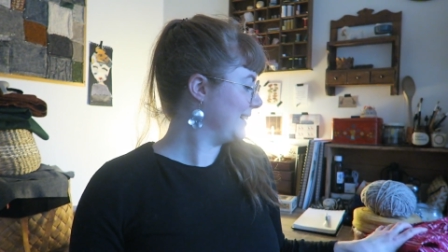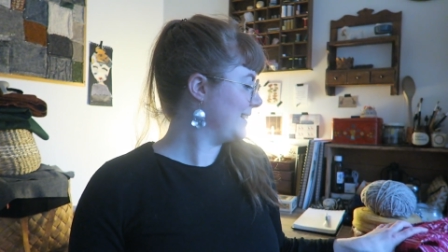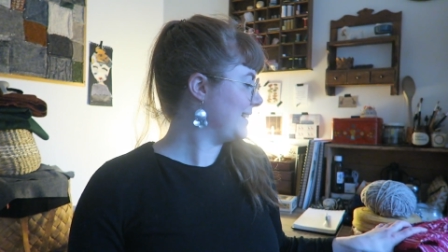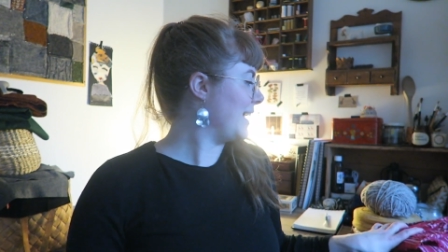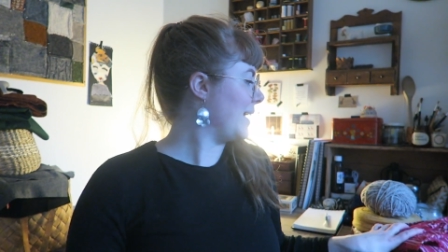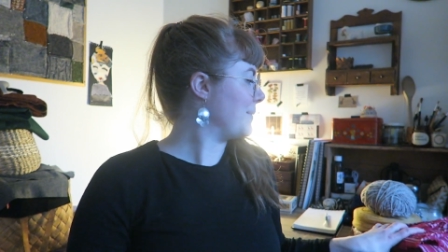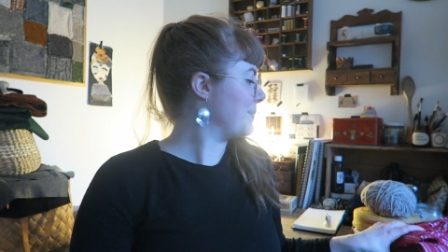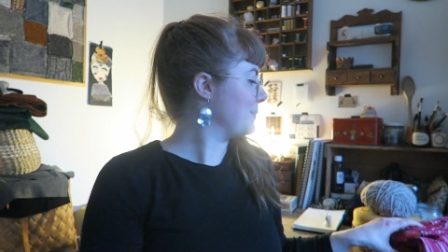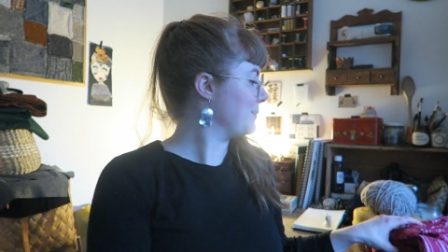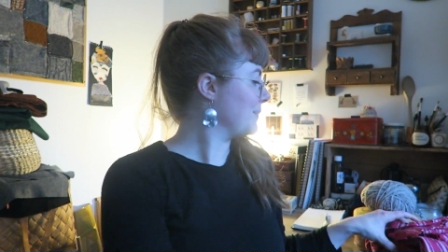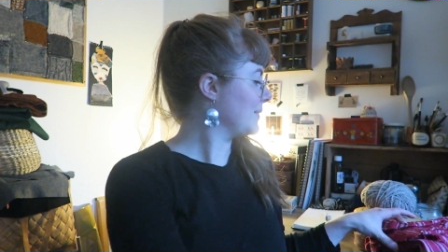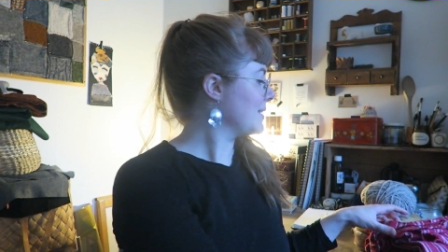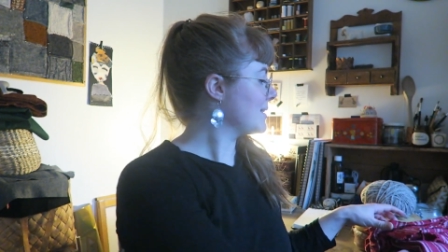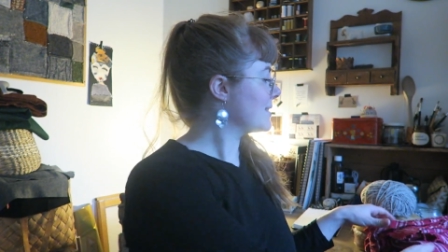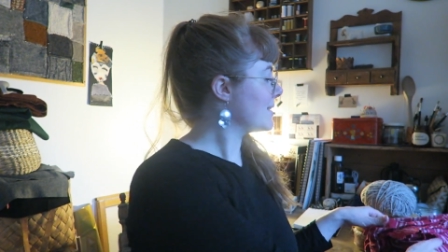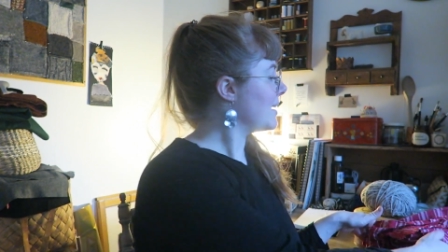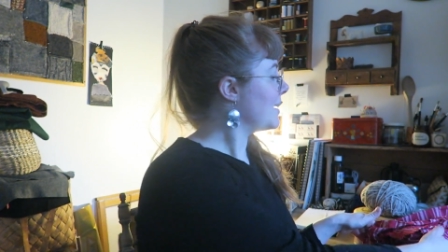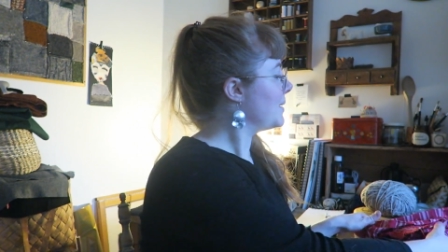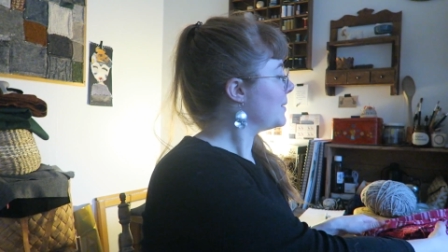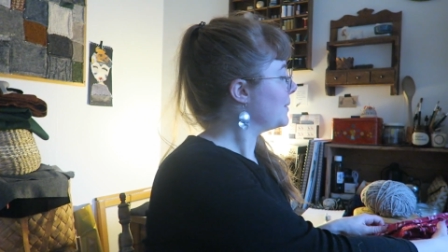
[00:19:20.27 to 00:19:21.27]
Yeah.
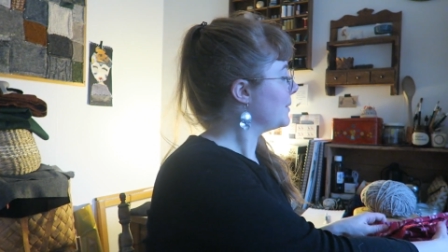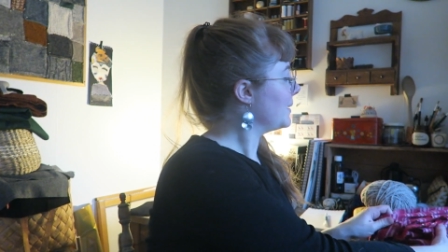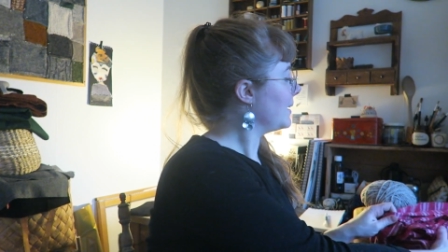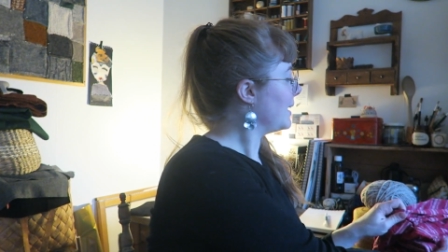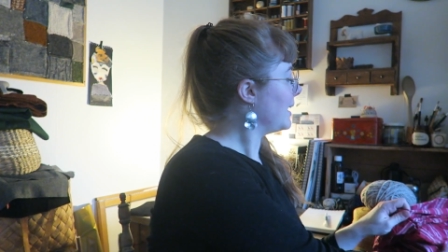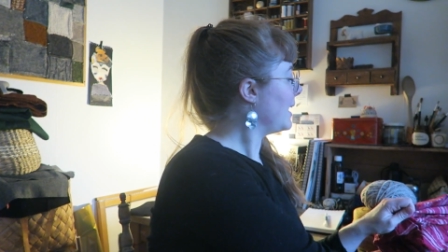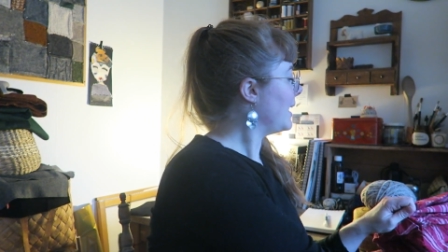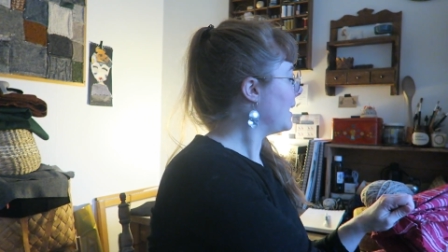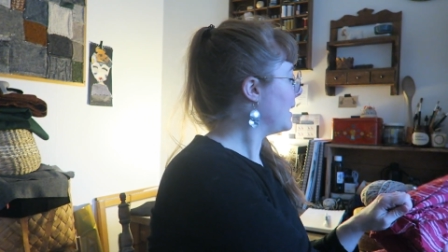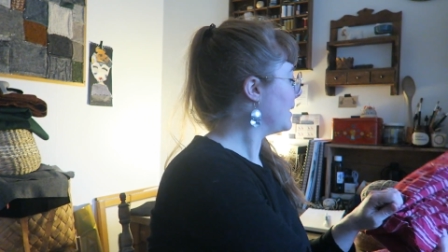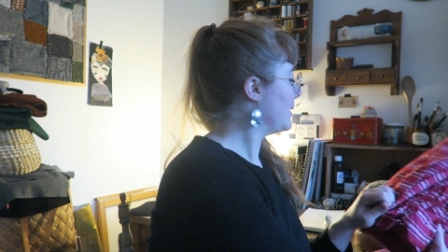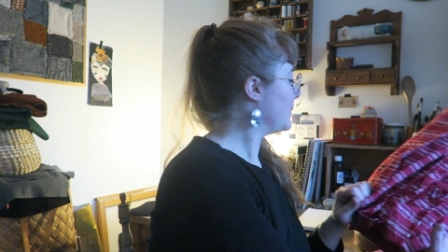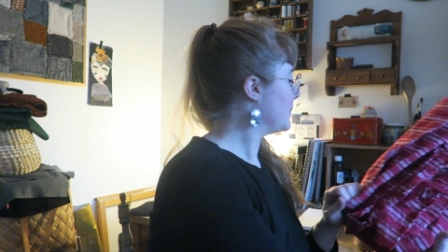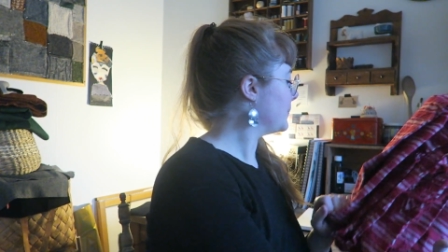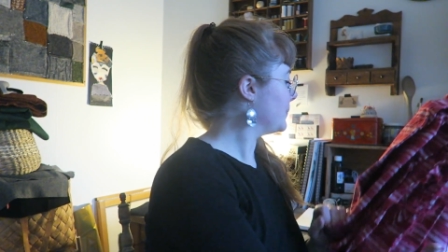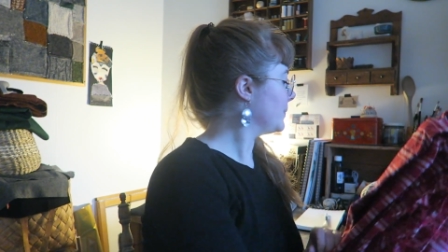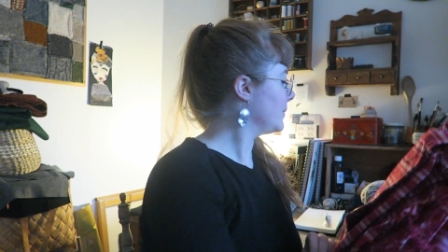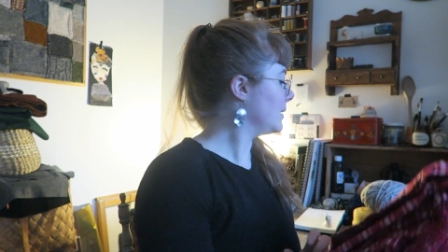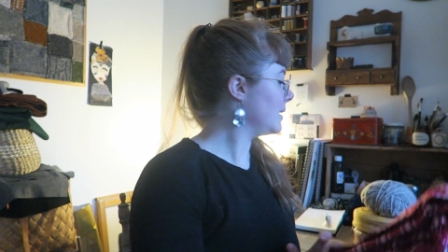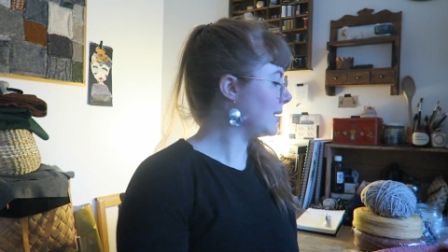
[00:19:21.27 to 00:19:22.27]
So
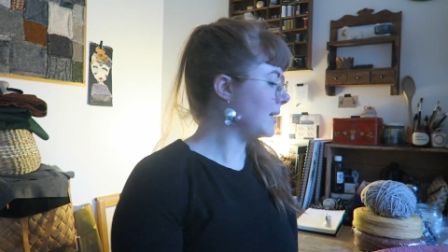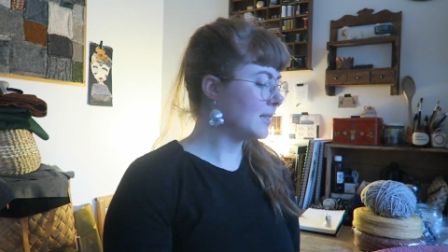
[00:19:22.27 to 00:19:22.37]
the